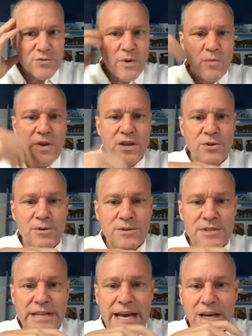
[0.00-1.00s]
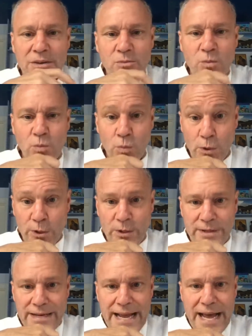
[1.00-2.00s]
when we use that
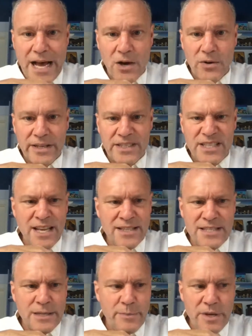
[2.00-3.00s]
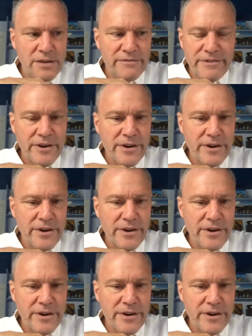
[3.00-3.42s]
word now, it tends to be a very